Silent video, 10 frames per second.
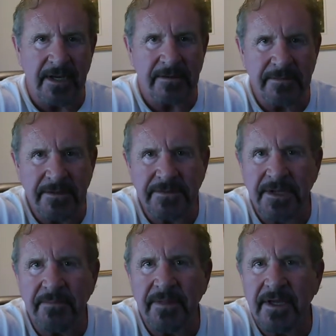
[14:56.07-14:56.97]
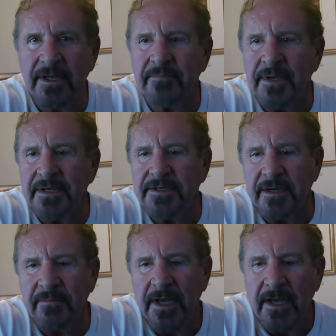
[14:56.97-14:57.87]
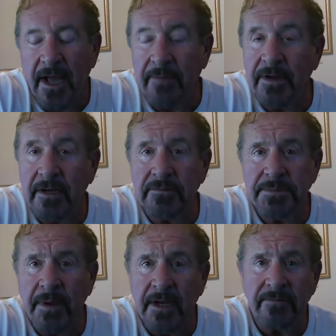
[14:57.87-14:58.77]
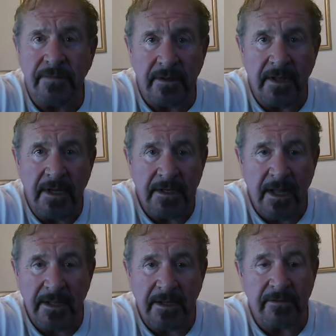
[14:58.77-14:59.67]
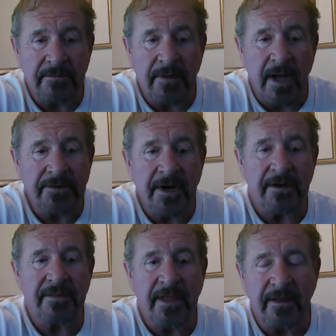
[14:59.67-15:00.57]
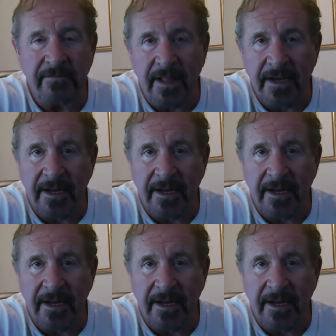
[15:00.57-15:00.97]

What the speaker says: do something, but it was painful. like you're trying to think of like